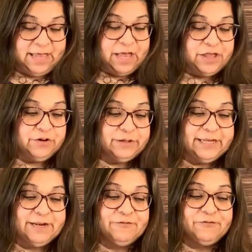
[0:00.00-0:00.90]
You'll
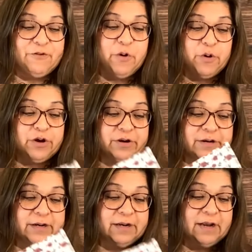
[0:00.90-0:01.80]
need 4
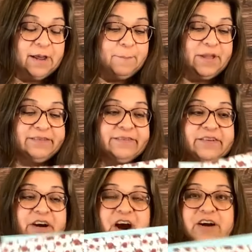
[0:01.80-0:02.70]
pieces
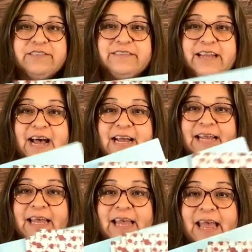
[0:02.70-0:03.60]
of cardstock,
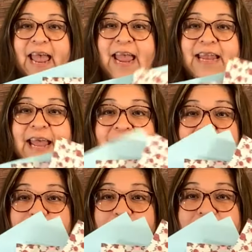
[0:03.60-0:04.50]

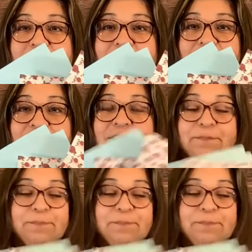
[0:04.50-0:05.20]
8.5 by 11.